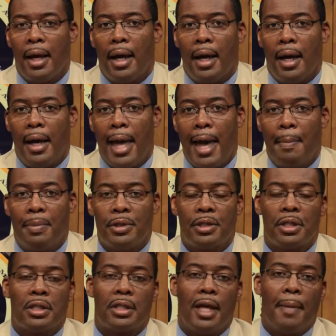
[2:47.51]

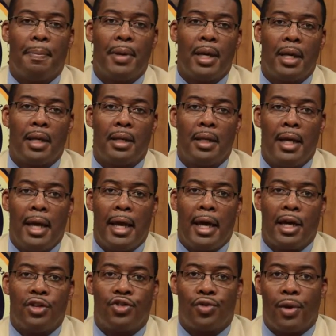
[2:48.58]
happens to step in
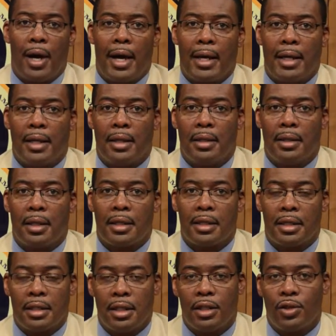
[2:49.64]
and try and
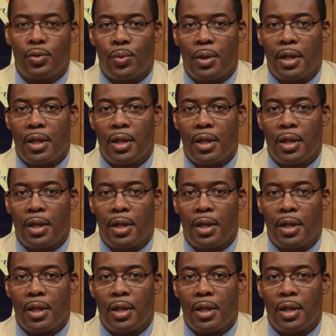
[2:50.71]
assist